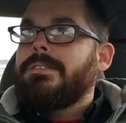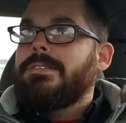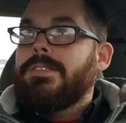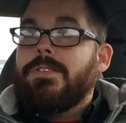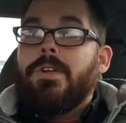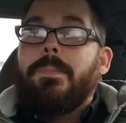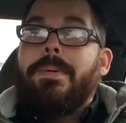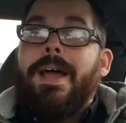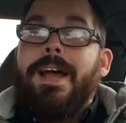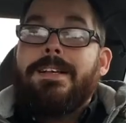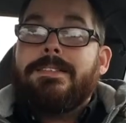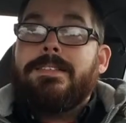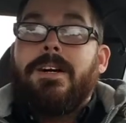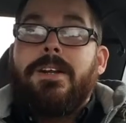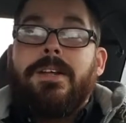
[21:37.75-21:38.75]
just gonna
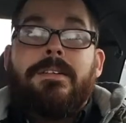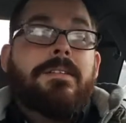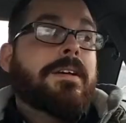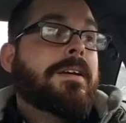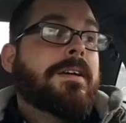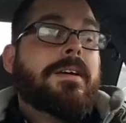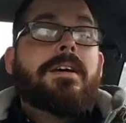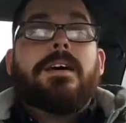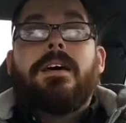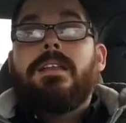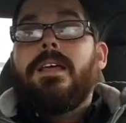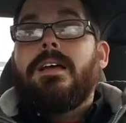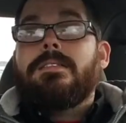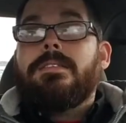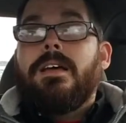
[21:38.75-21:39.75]
pass on it
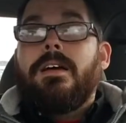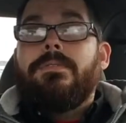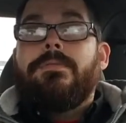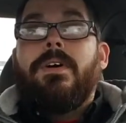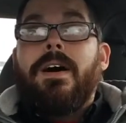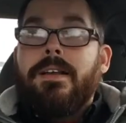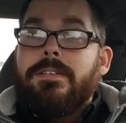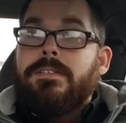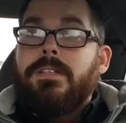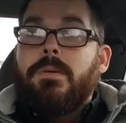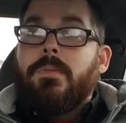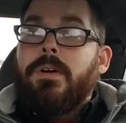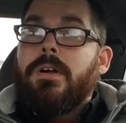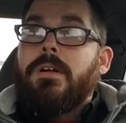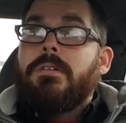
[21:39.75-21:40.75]
unless I find it
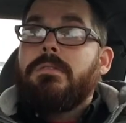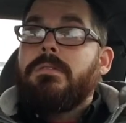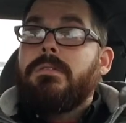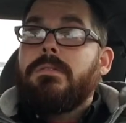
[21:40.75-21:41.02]
somewhere